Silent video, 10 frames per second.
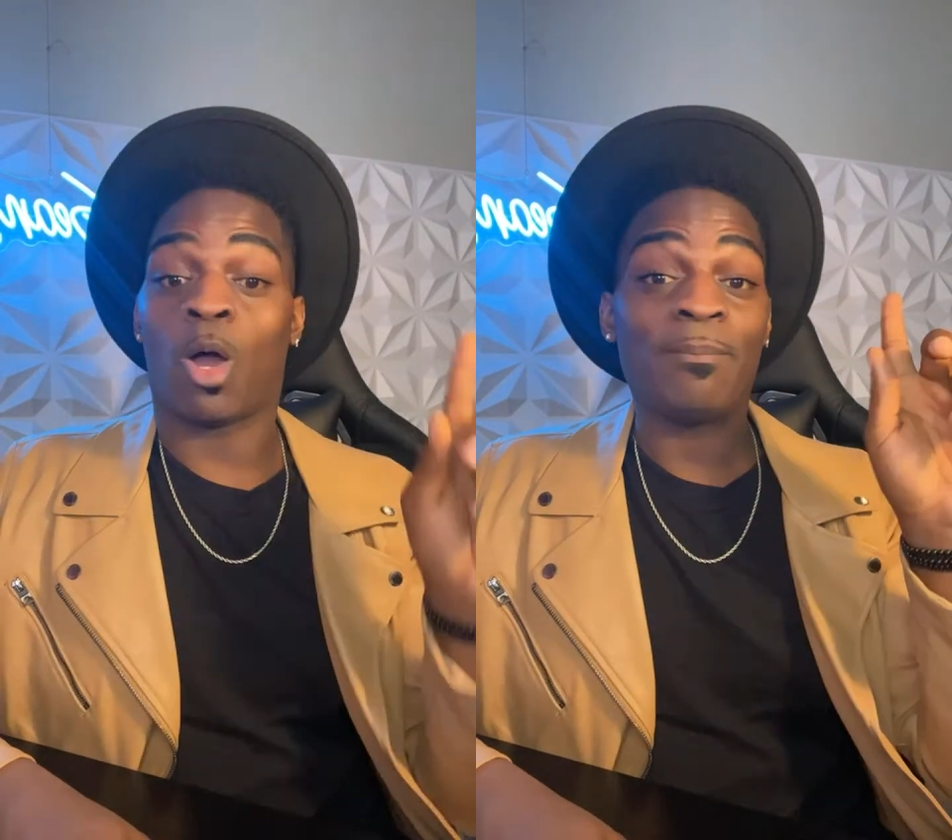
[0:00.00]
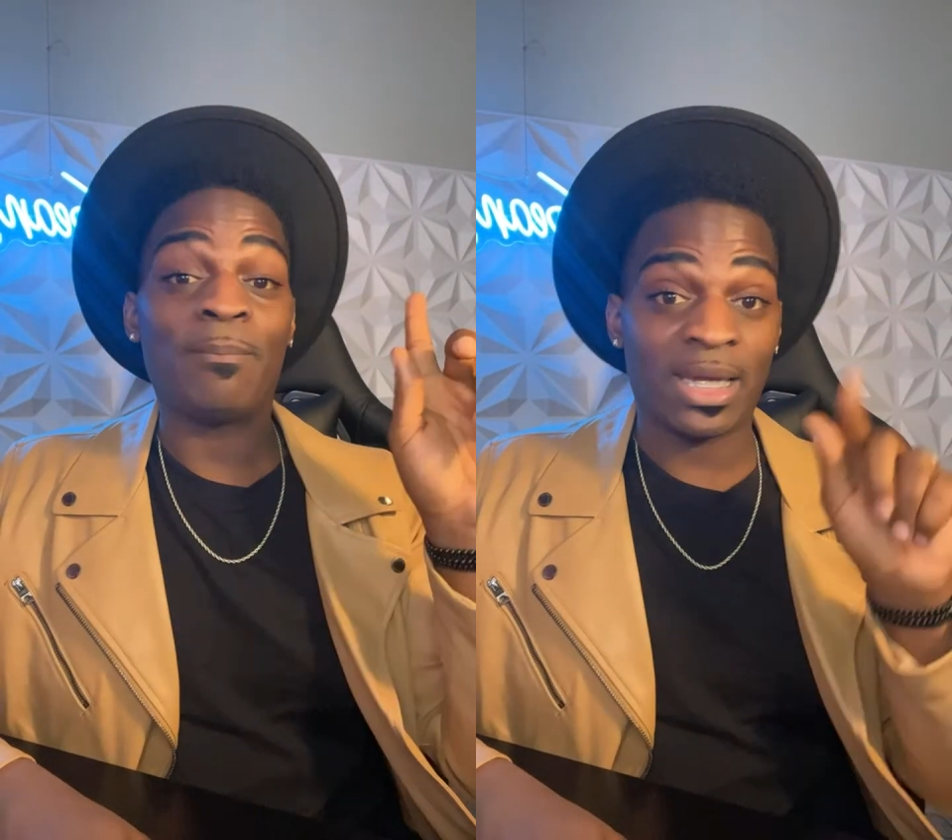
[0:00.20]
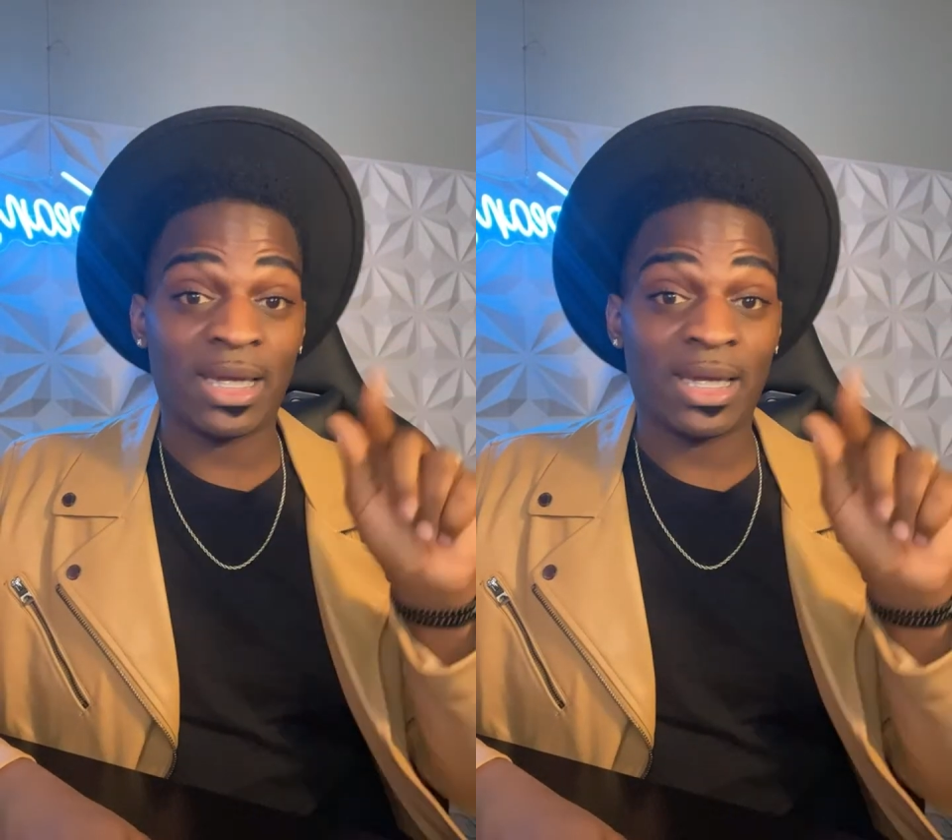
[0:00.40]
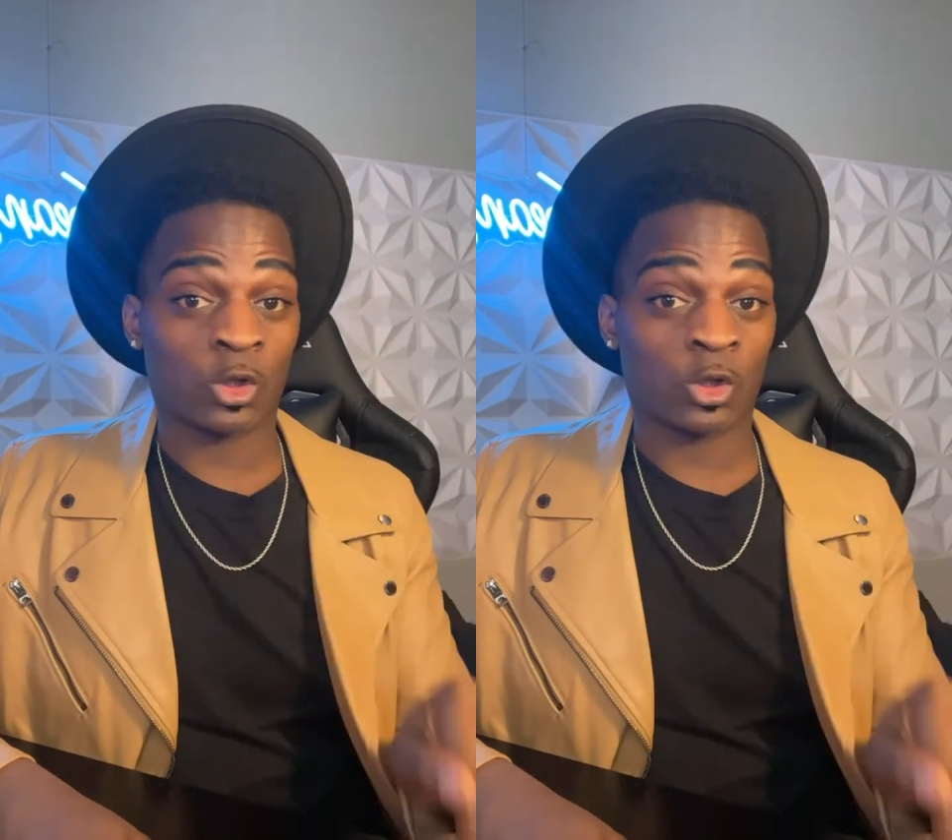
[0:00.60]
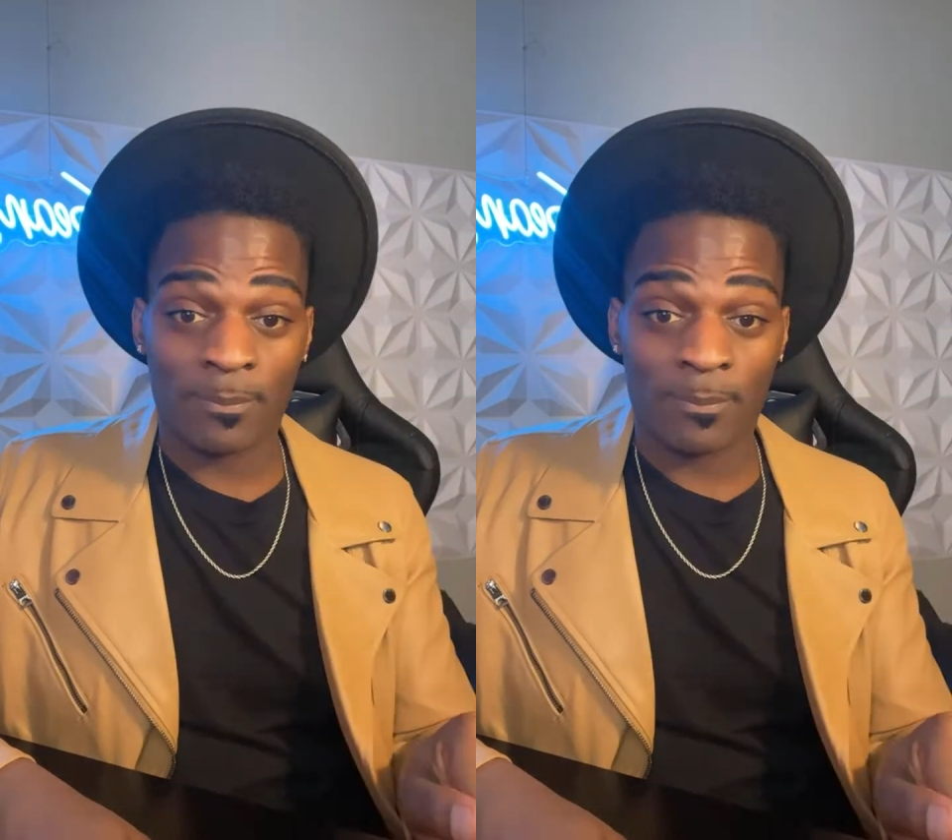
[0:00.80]
Megan can
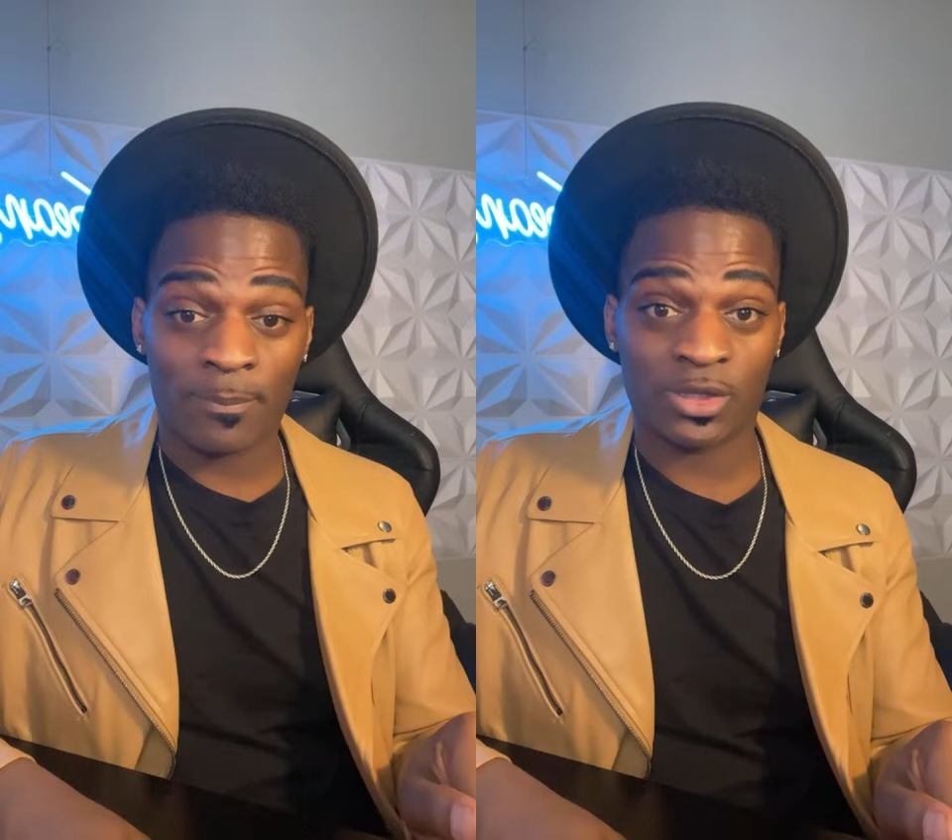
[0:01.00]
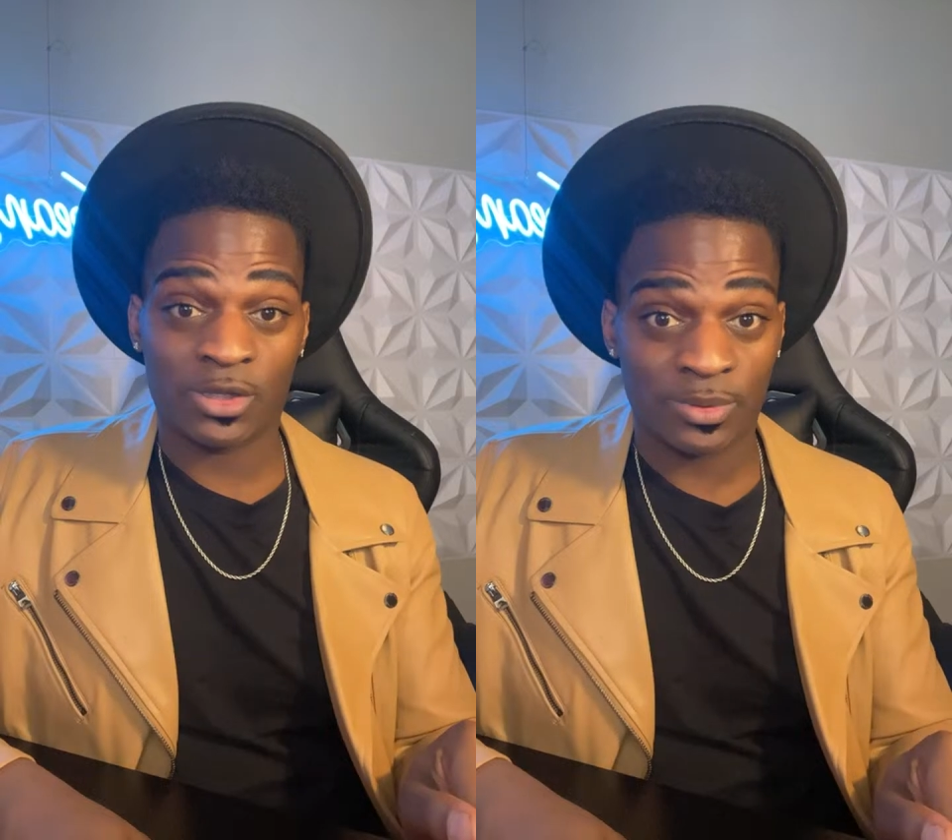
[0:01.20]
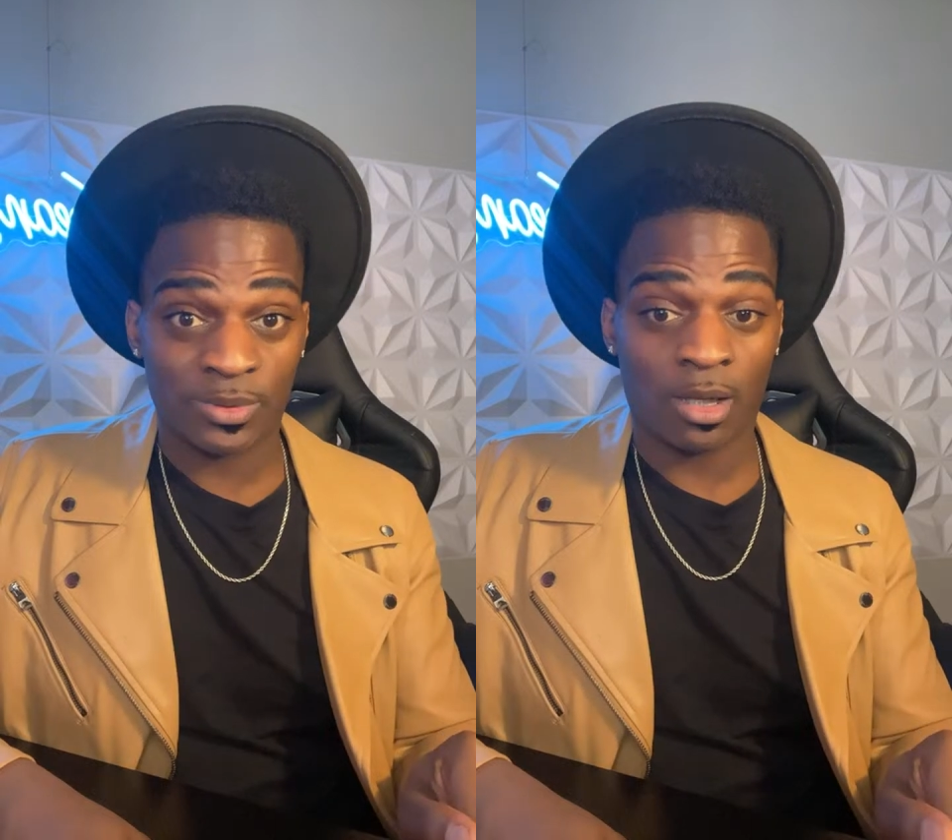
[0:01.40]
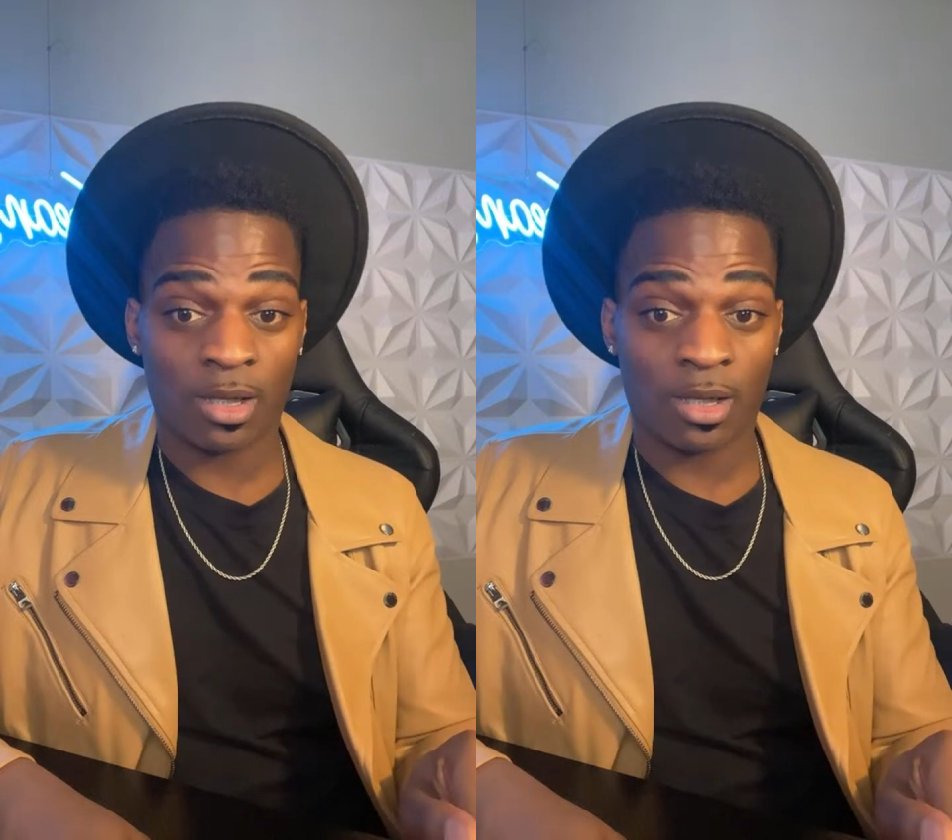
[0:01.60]
drop the suit.